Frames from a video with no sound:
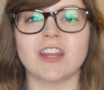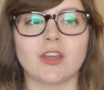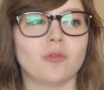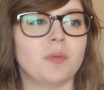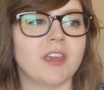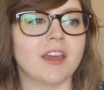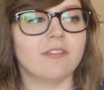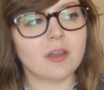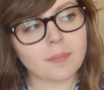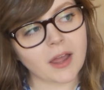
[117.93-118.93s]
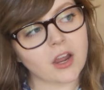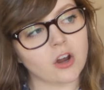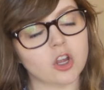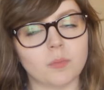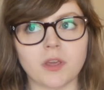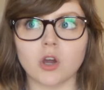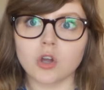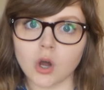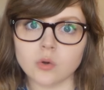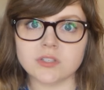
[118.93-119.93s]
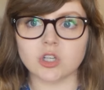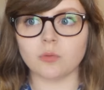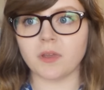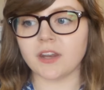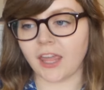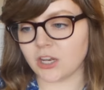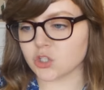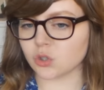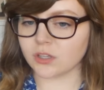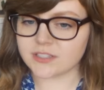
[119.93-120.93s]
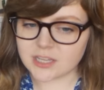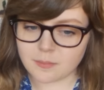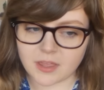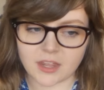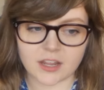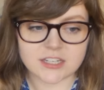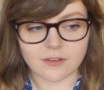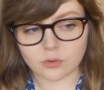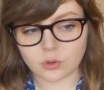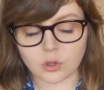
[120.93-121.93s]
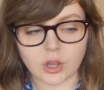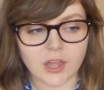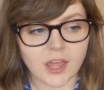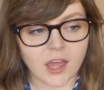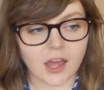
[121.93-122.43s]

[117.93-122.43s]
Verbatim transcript: It could be a vampire, it could be a ghost, it could be an angel, a demon, a devil,